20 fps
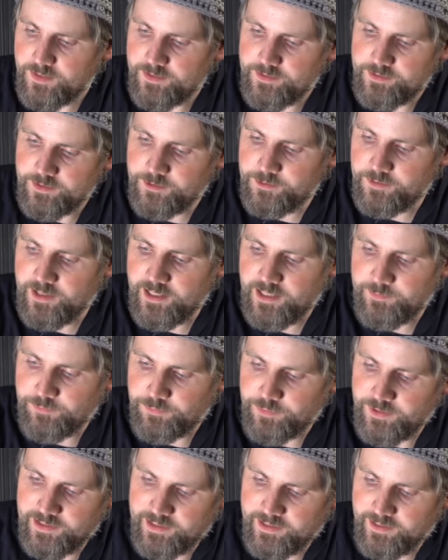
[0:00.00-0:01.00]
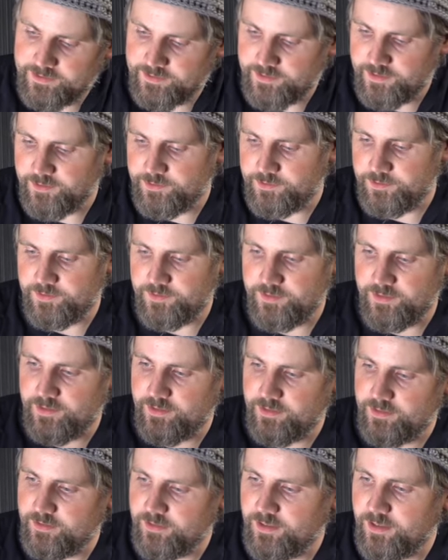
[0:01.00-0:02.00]
So I am really excited to
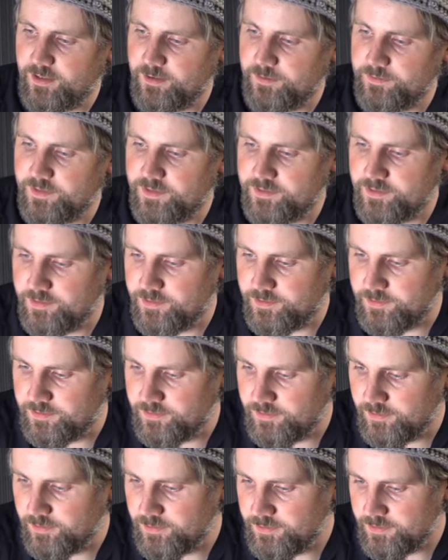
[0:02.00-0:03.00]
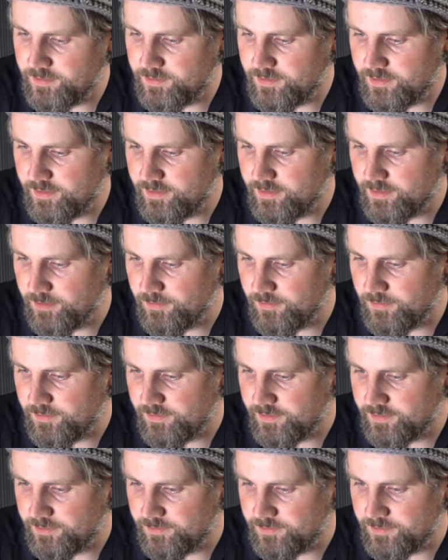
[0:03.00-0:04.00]
see how this is going to look and how
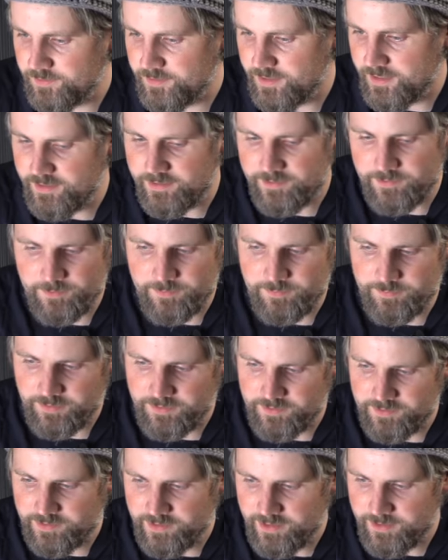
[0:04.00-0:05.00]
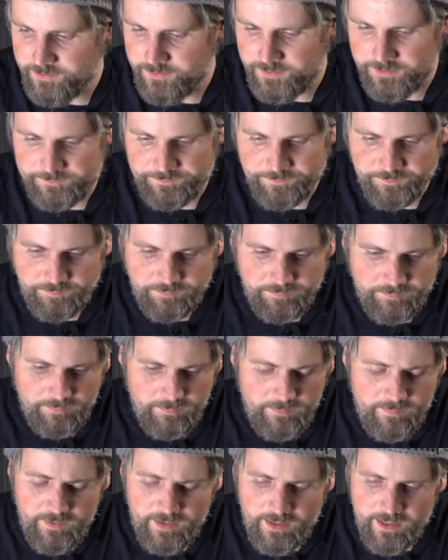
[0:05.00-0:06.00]
long it's going to take to print it out
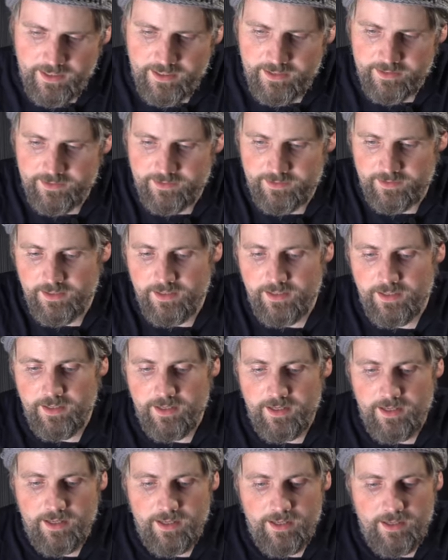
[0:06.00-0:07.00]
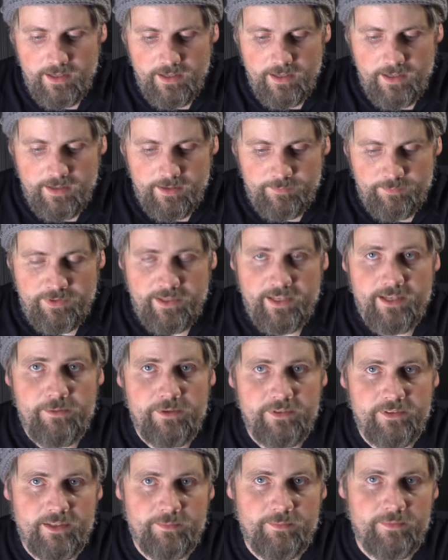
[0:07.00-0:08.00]
and play
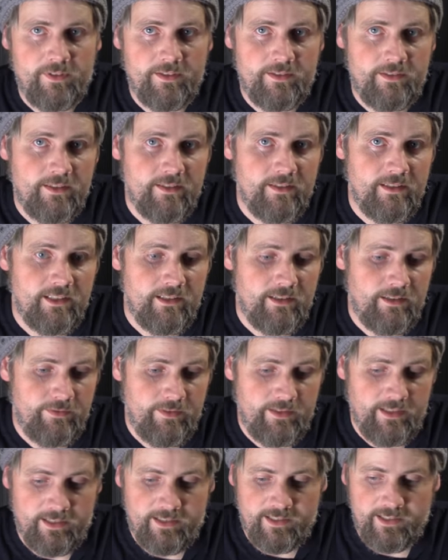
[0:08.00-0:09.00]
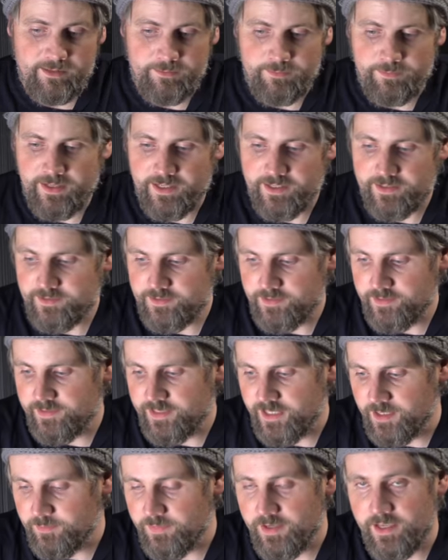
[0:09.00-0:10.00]
with them and see if it actually makes the
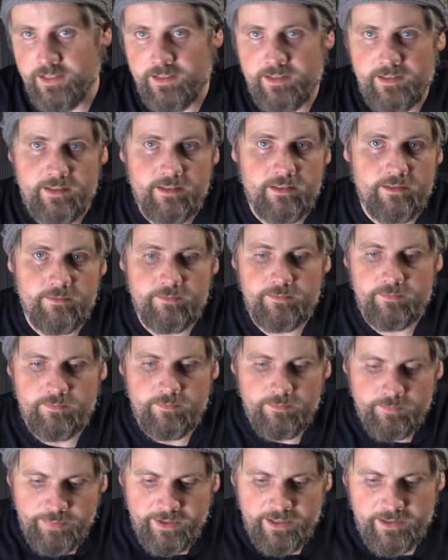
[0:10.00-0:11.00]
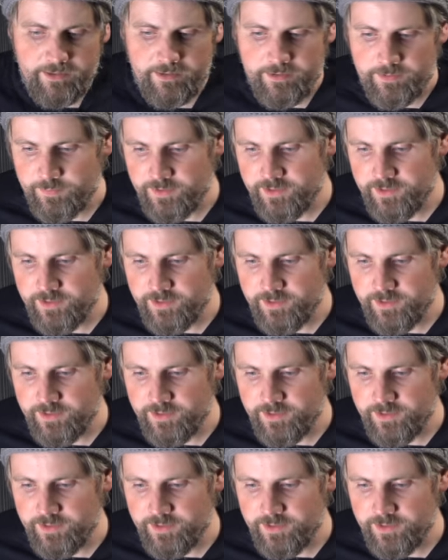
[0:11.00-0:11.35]
game any better.